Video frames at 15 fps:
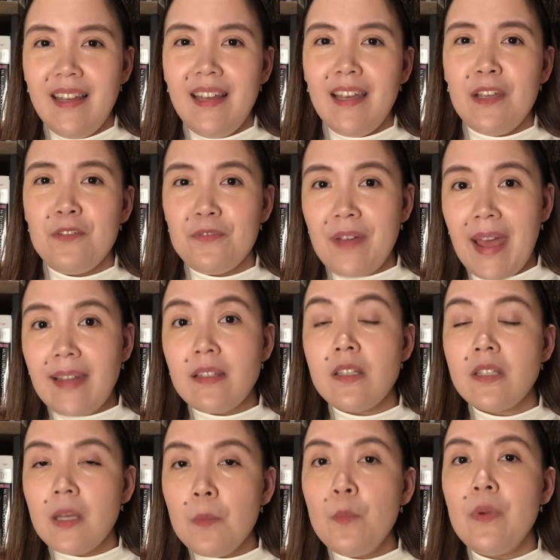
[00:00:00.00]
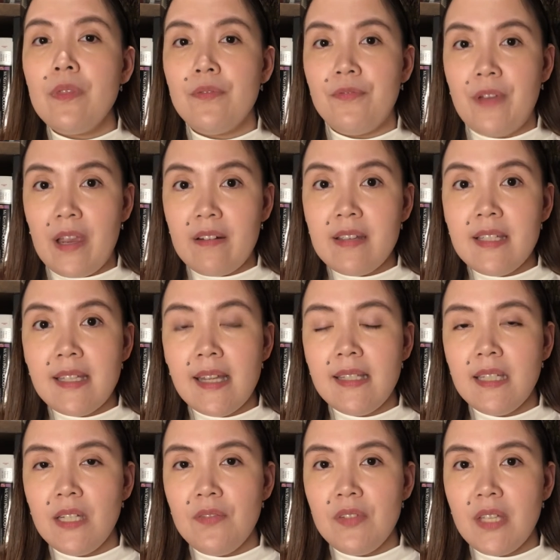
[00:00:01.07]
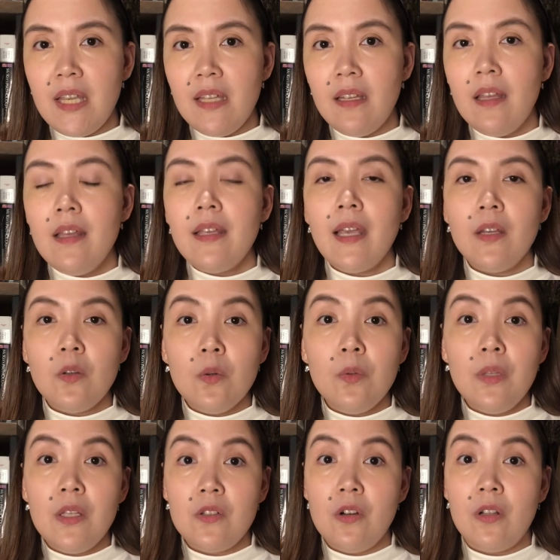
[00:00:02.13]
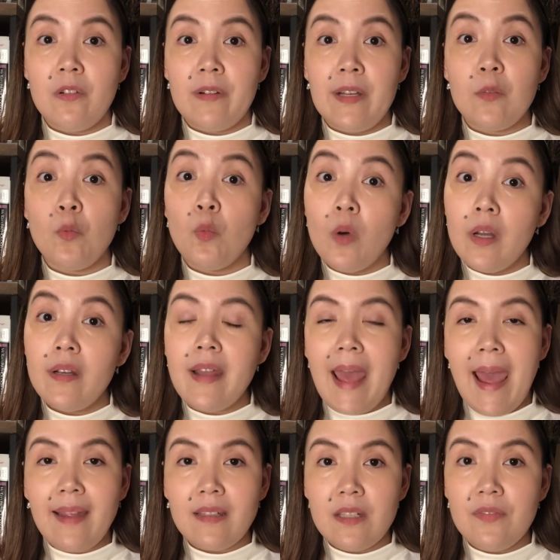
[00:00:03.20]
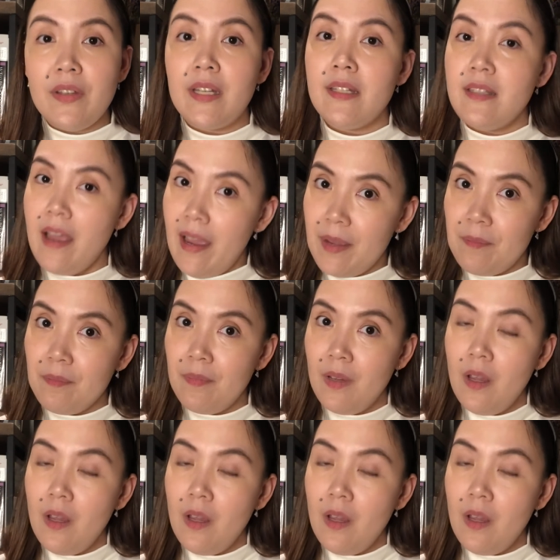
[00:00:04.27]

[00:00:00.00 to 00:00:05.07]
In fact, some with very sensitive skin can only tolerate one active at a time.